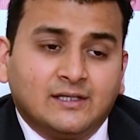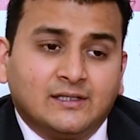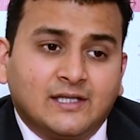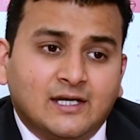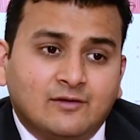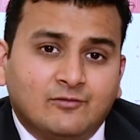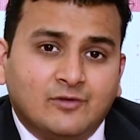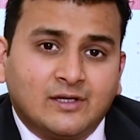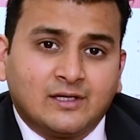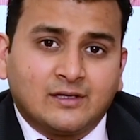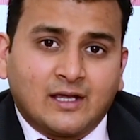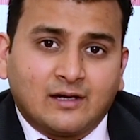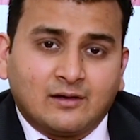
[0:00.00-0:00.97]
then we
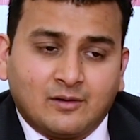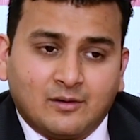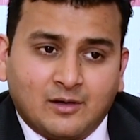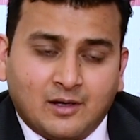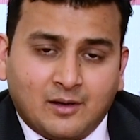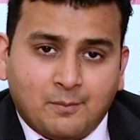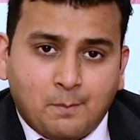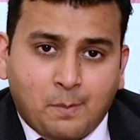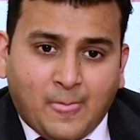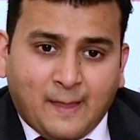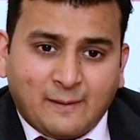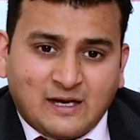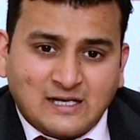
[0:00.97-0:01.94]
can
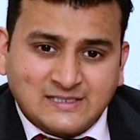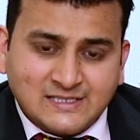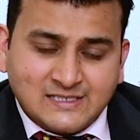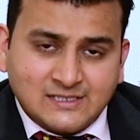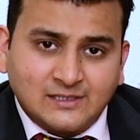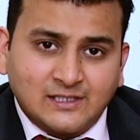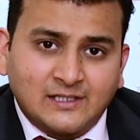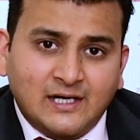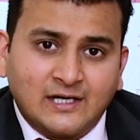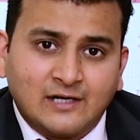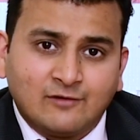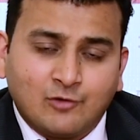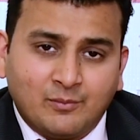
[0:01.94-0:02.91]
assist the
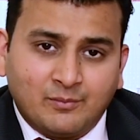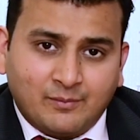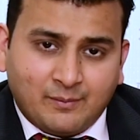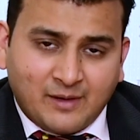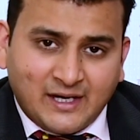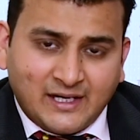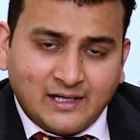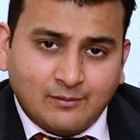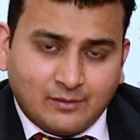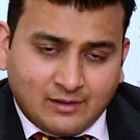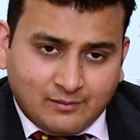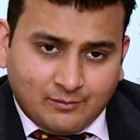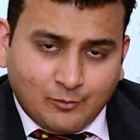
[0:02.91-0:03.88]
tendon from getting
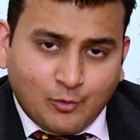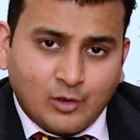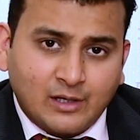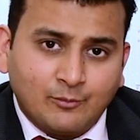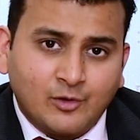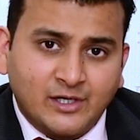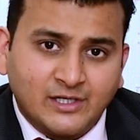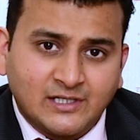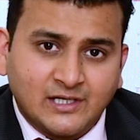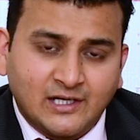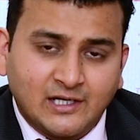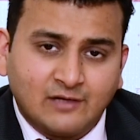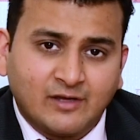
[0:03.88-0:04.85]
more and more
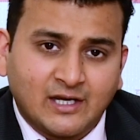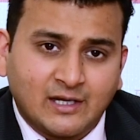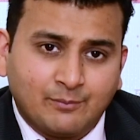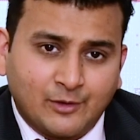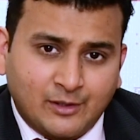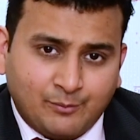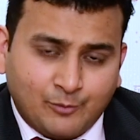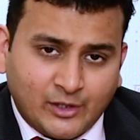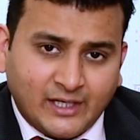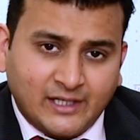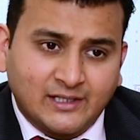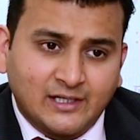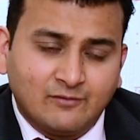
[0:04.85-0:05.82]
degenerated. We can
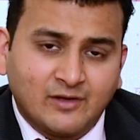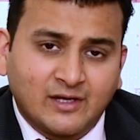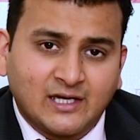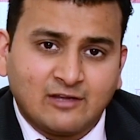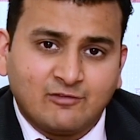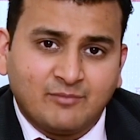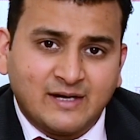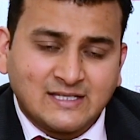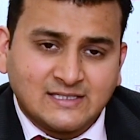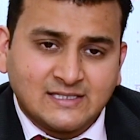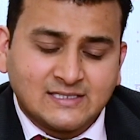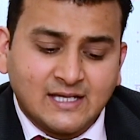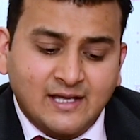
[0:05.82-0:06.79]
protect it, we can give
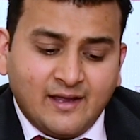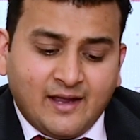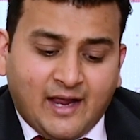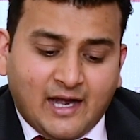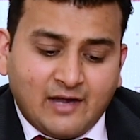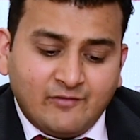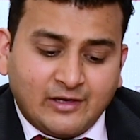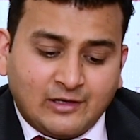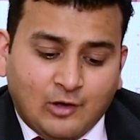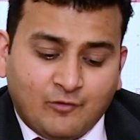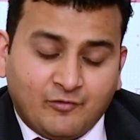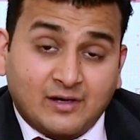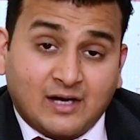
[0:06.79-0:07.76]
medicines, and we can
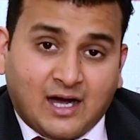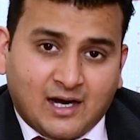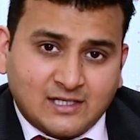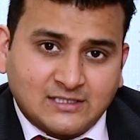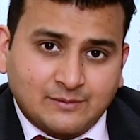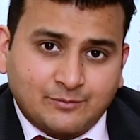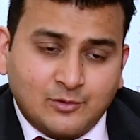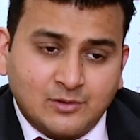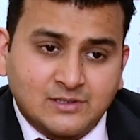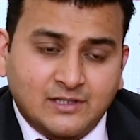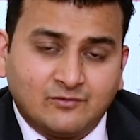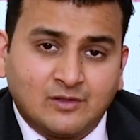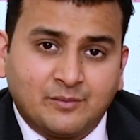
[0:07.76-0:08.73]
offer arch
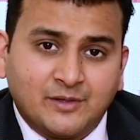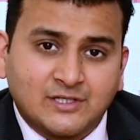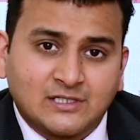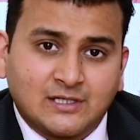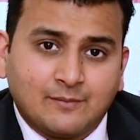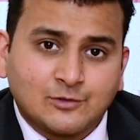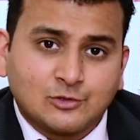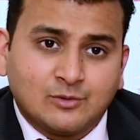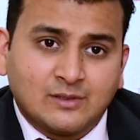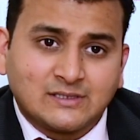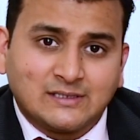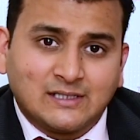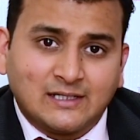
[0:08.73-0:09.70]
supports. If the patient comes to
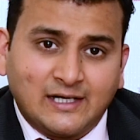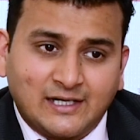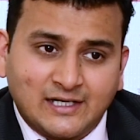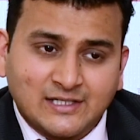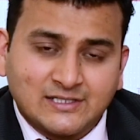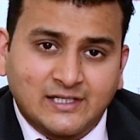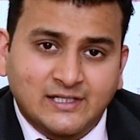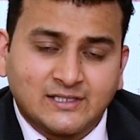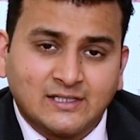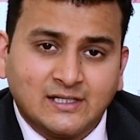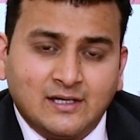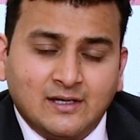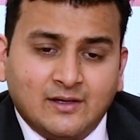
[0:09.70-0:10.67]
us in a later stage,
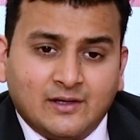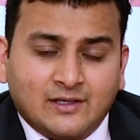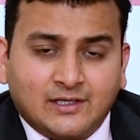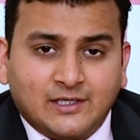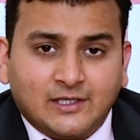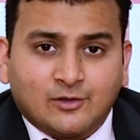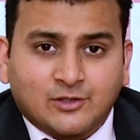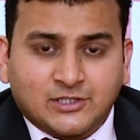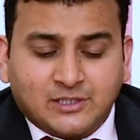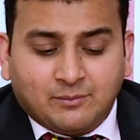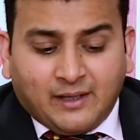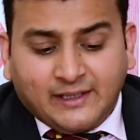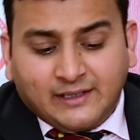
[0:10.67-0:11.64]
he or
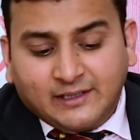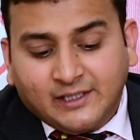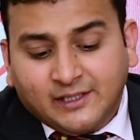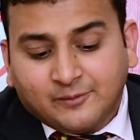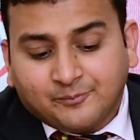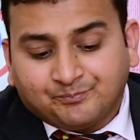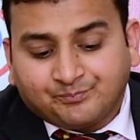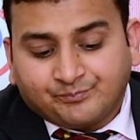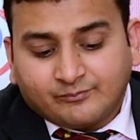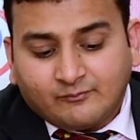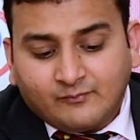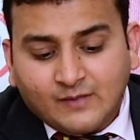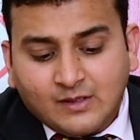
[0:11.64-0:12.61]
she might need
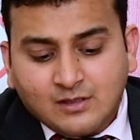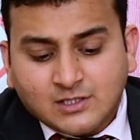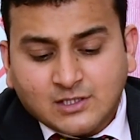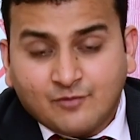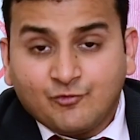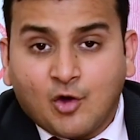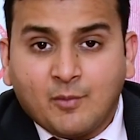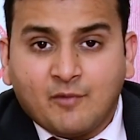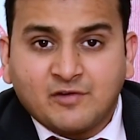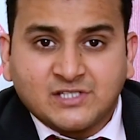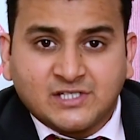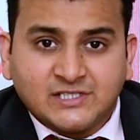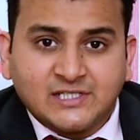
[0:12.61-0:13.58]
some form of
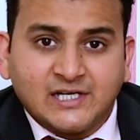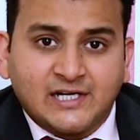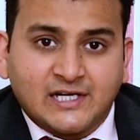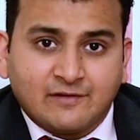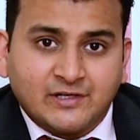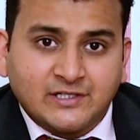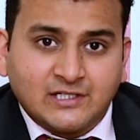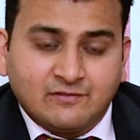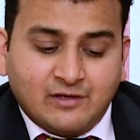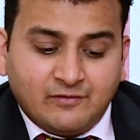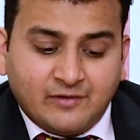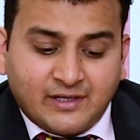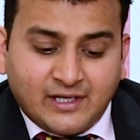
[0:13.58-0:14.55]
a surgical intervention
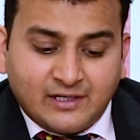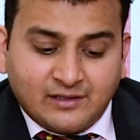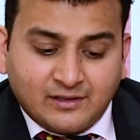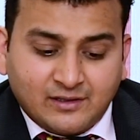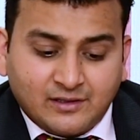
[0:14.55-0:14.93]
where we can